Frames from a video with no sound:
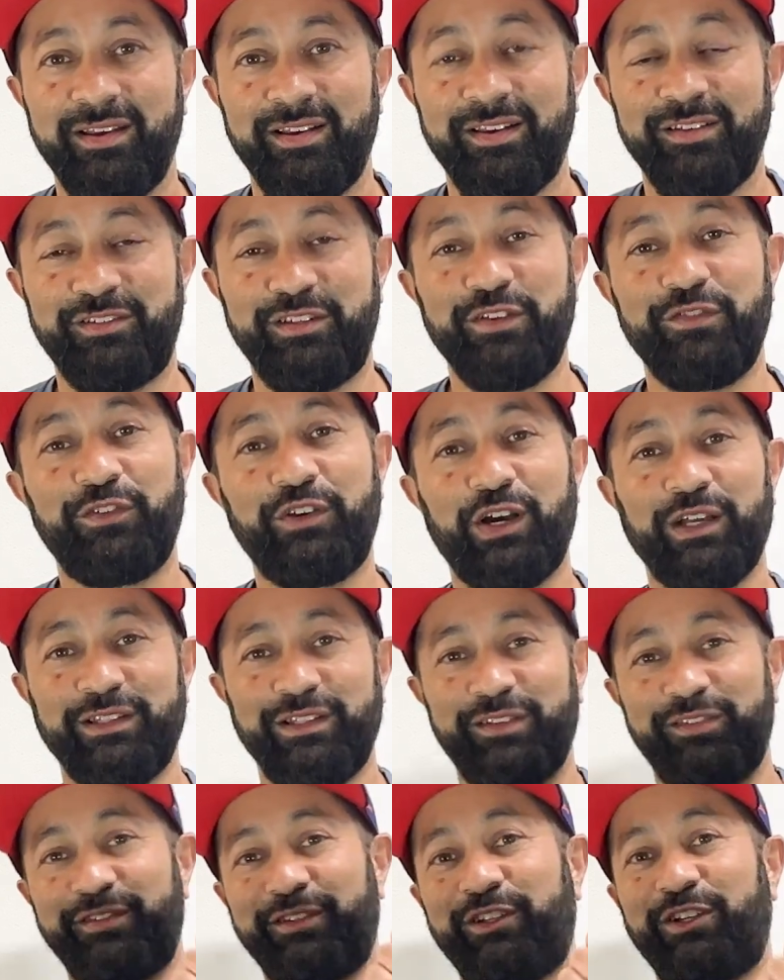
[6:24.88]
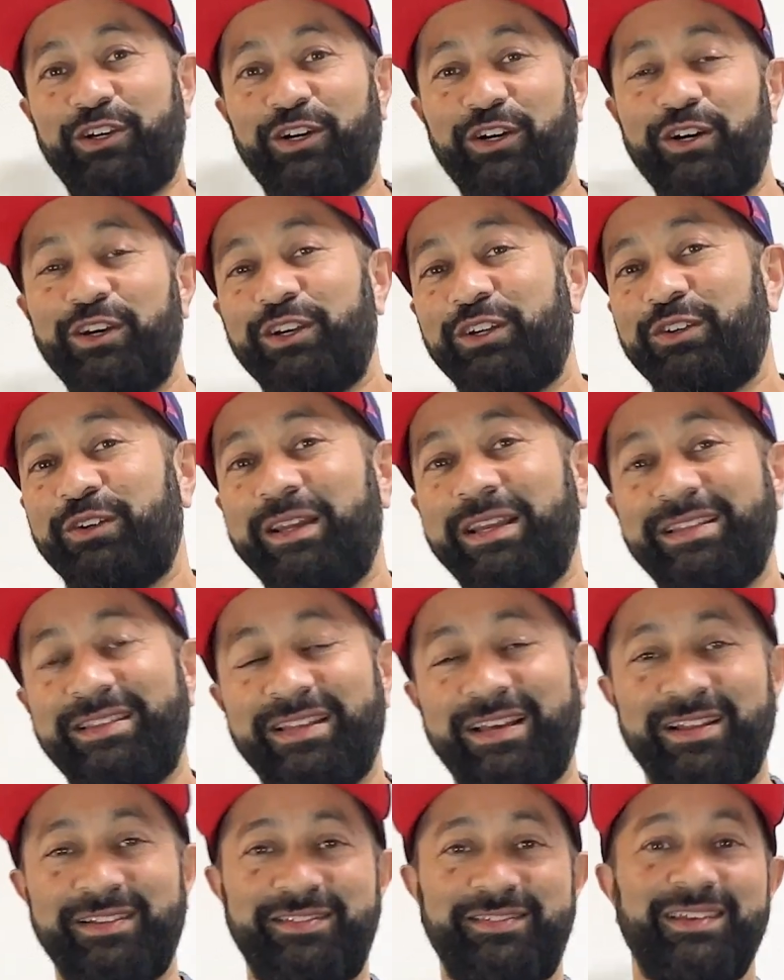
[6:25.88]
So you've got this concrete
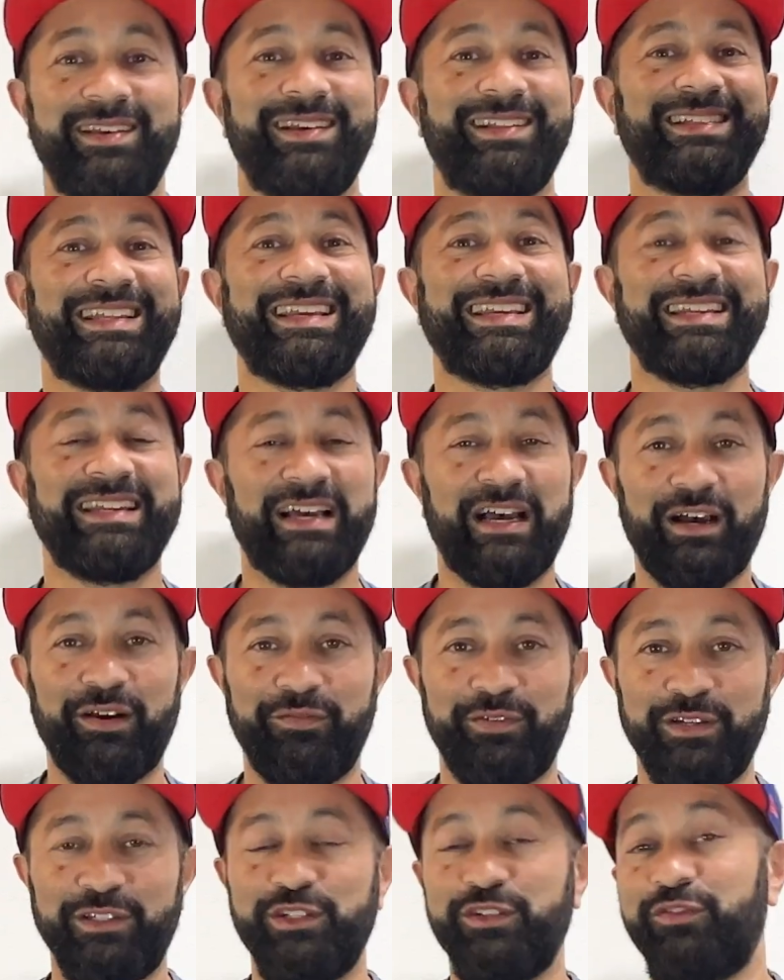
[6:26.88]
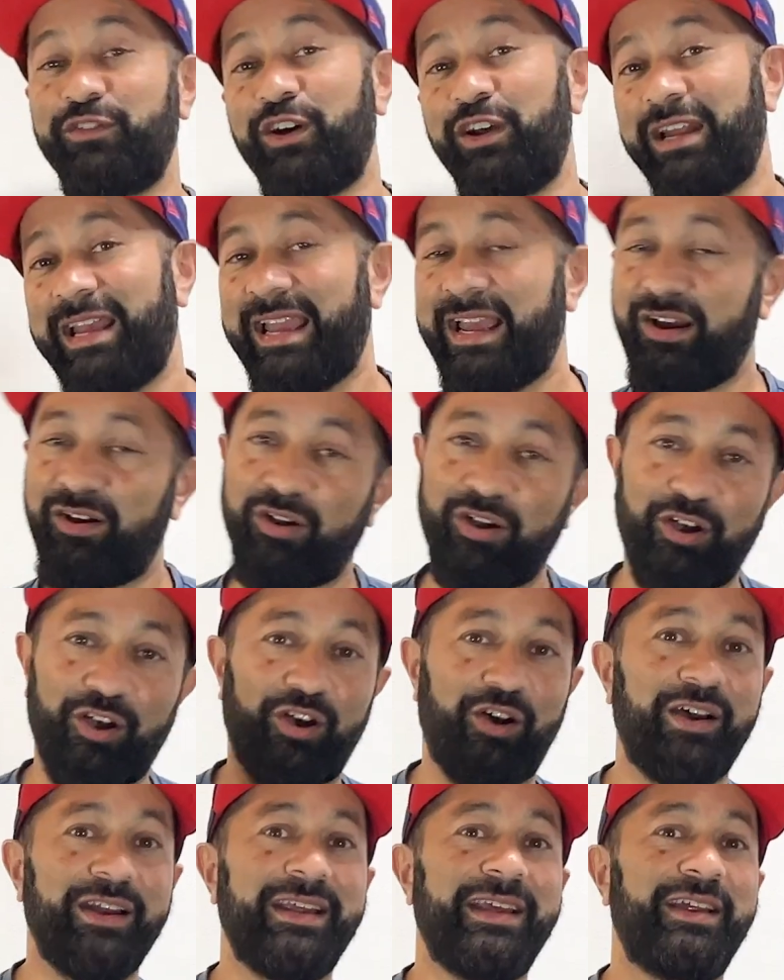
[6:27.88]
that's like an oven. You've got
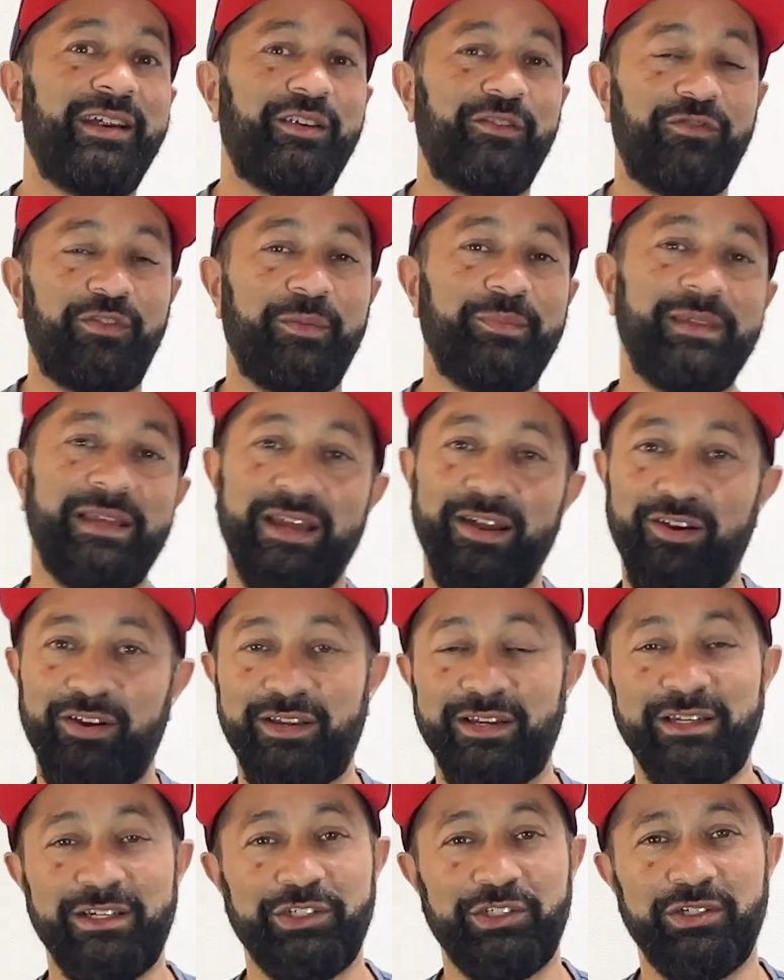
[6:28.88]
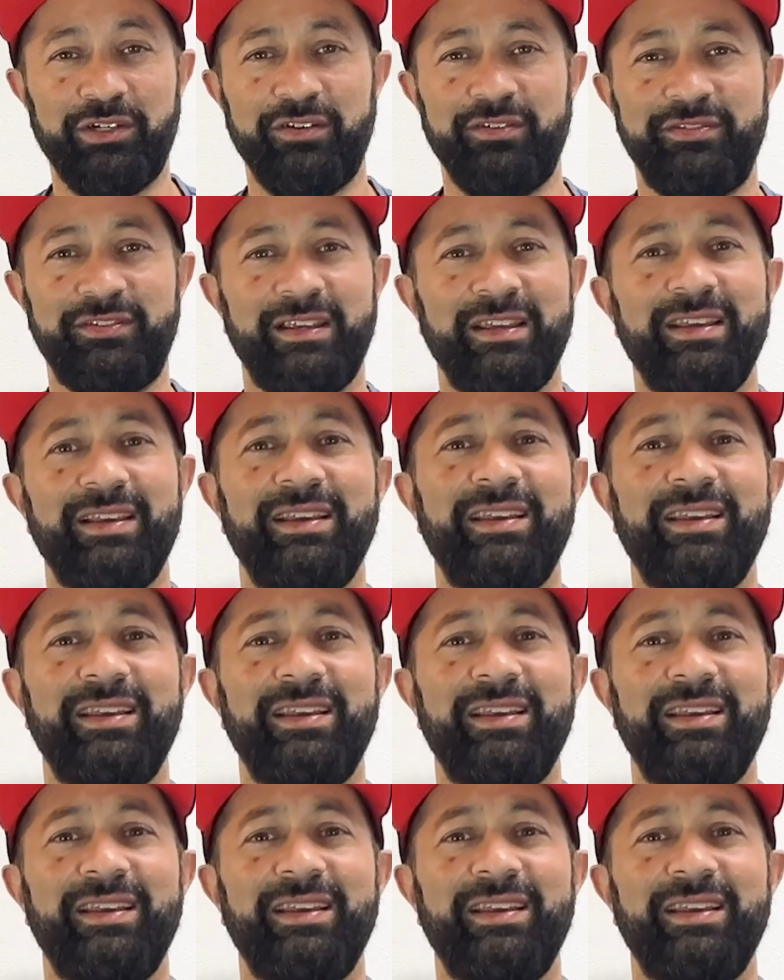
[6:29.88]
hot air from the air conditioners.